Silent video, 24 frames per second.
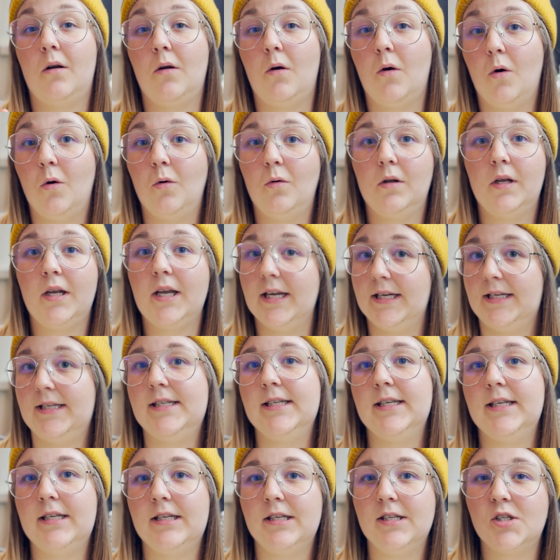whole kit
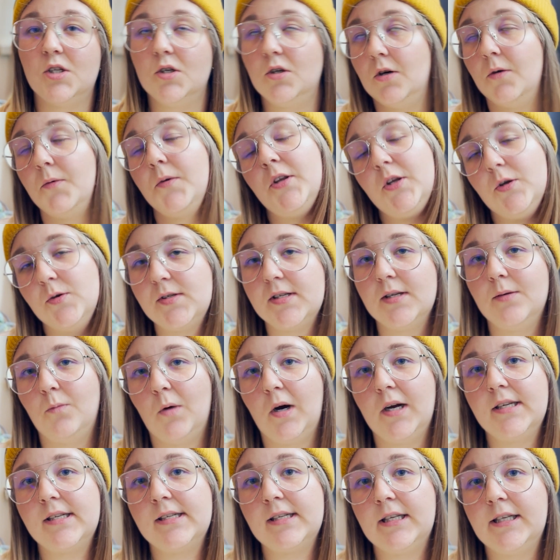day. So use them
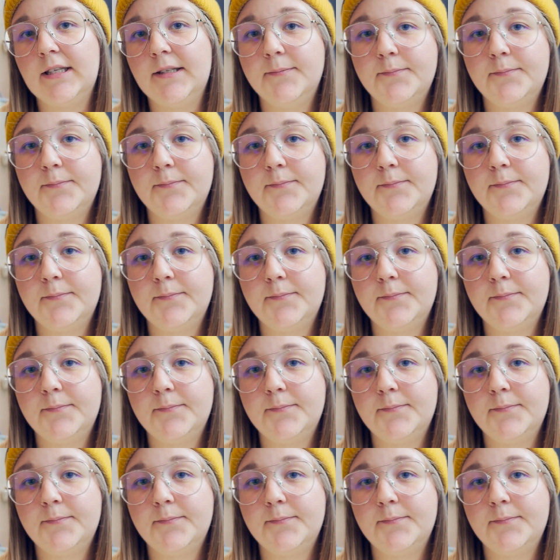wisely.